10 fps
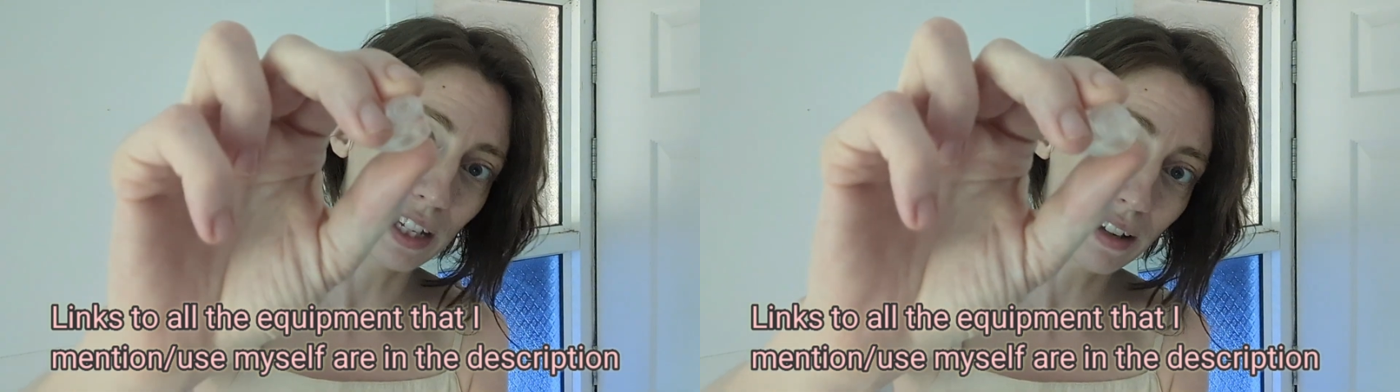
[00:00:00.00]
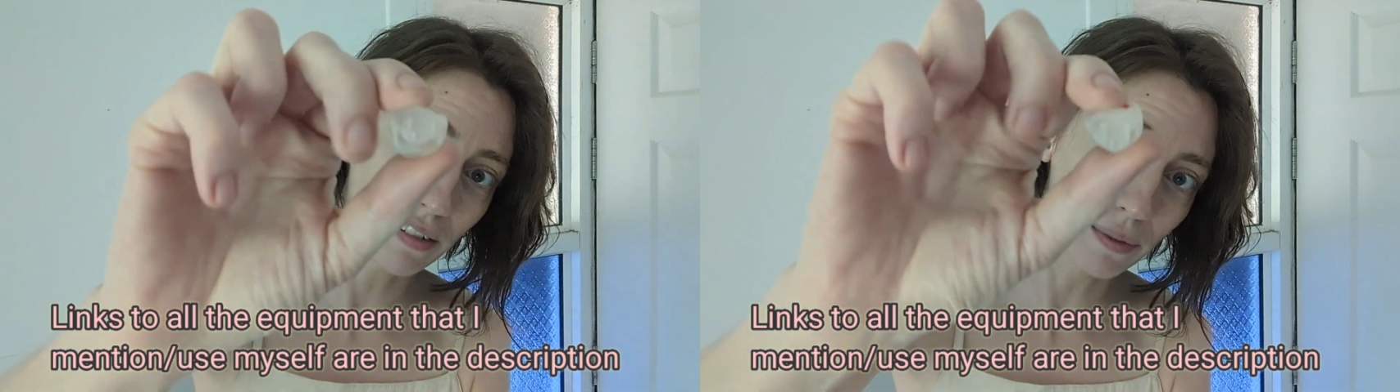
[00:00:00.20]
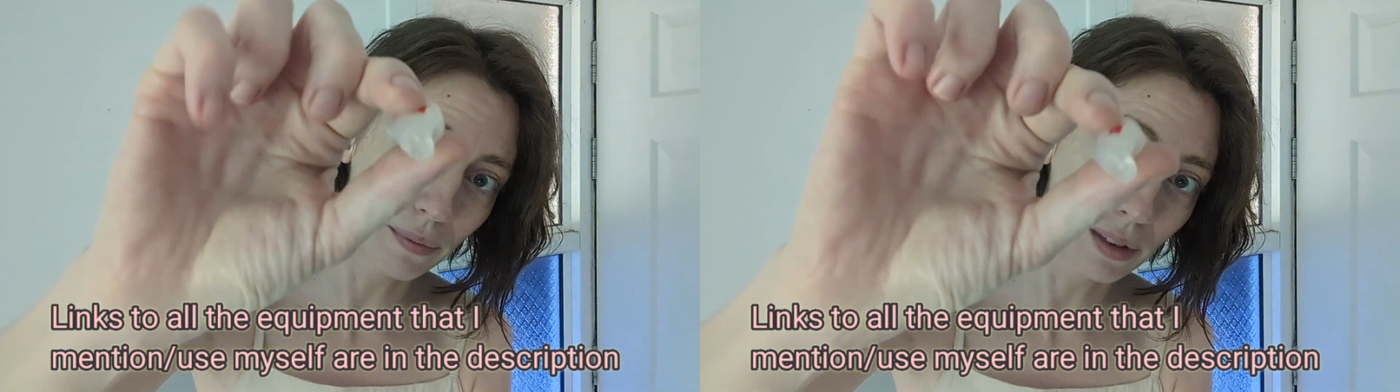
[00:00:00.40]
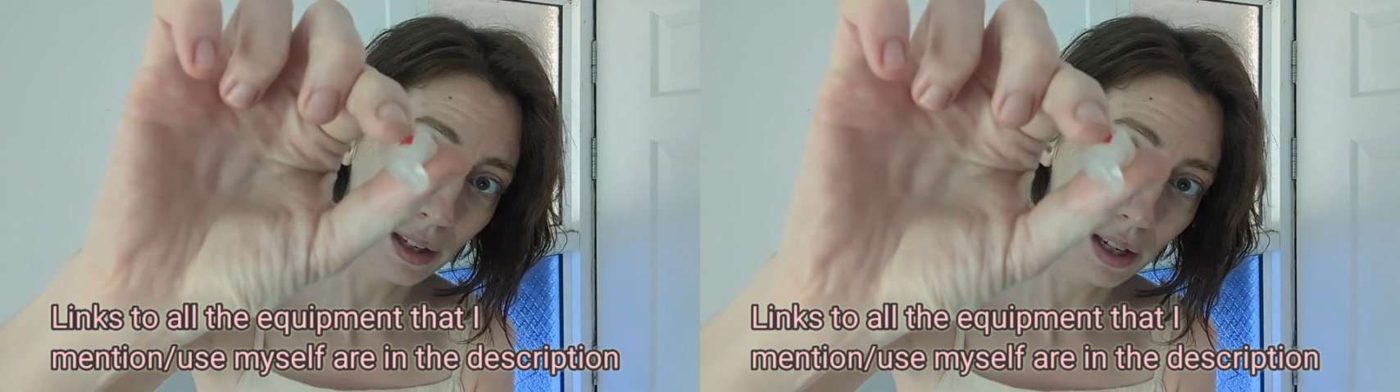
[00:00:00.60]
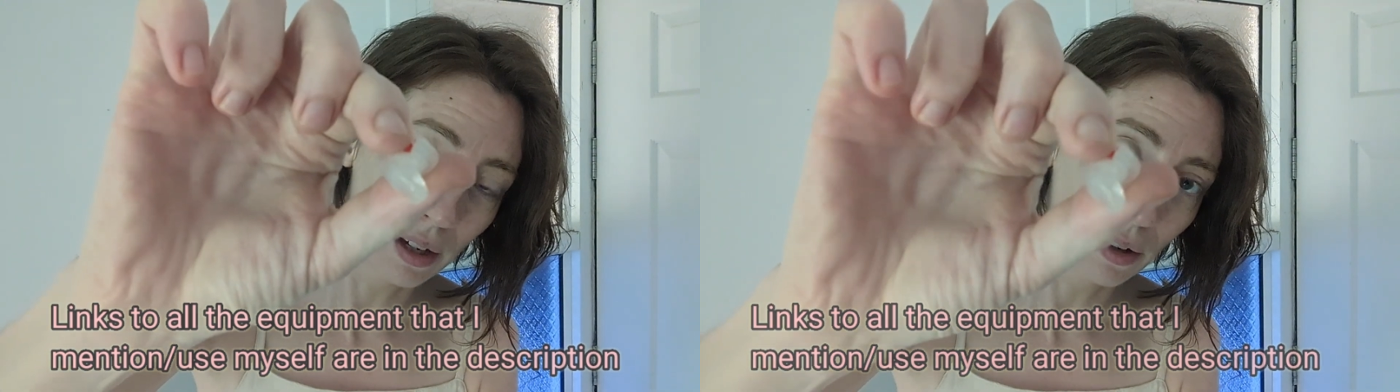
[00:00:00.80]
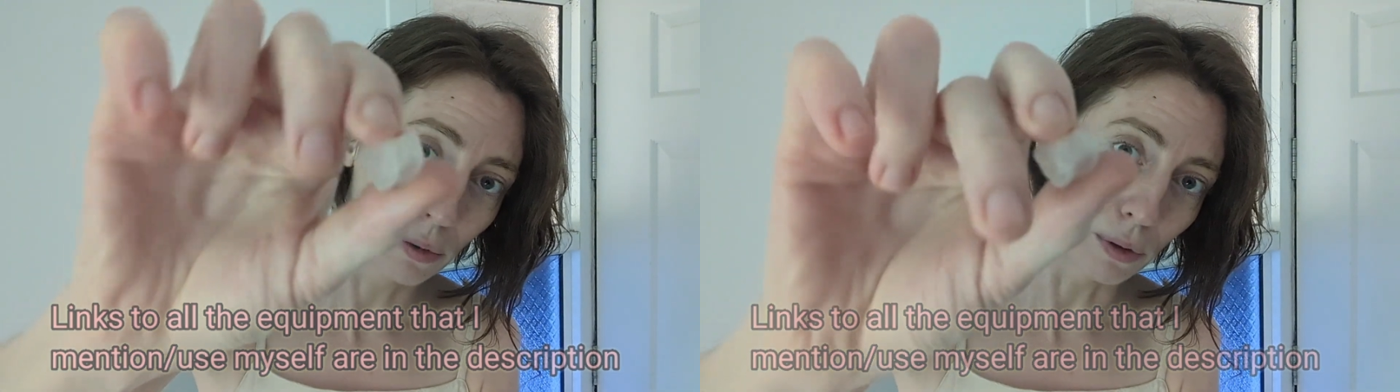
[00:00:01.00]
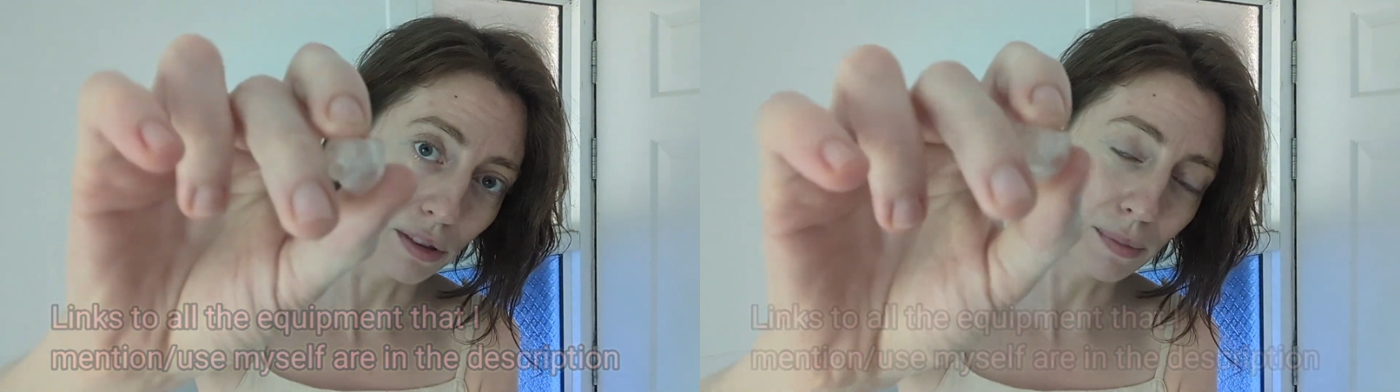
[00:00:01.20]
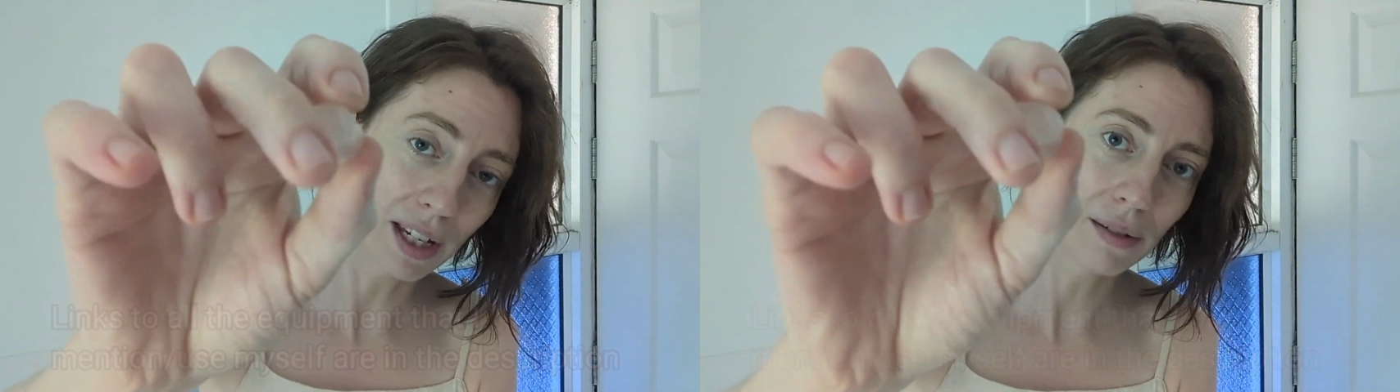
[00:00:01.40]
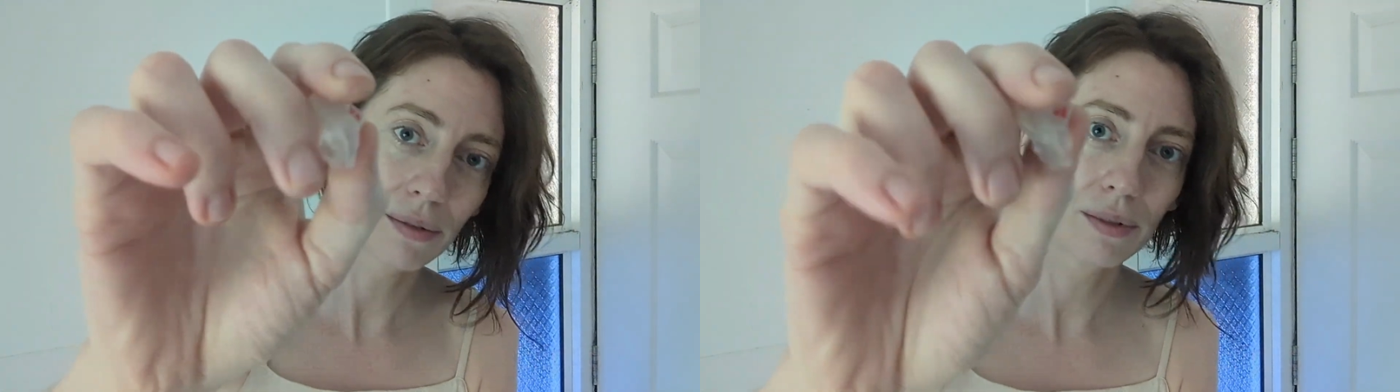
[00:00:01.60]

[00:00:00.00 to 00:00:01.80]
these with me